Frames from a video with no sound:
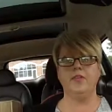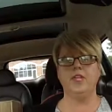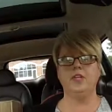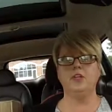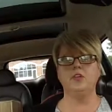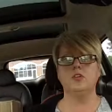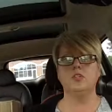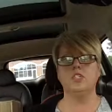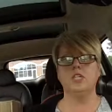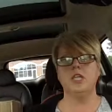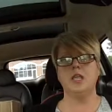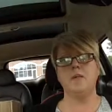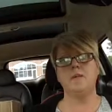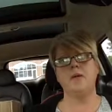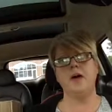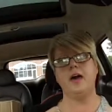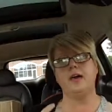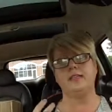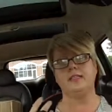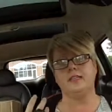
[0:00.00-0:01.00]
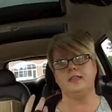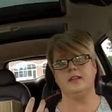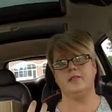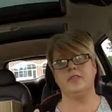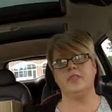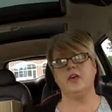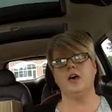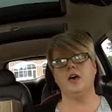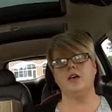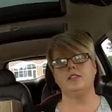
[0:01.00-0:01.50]
energy and positive
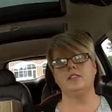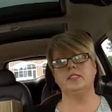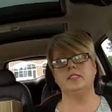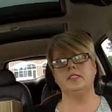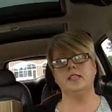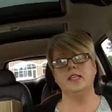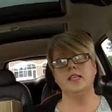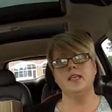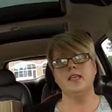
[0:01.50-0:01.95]
thoughts,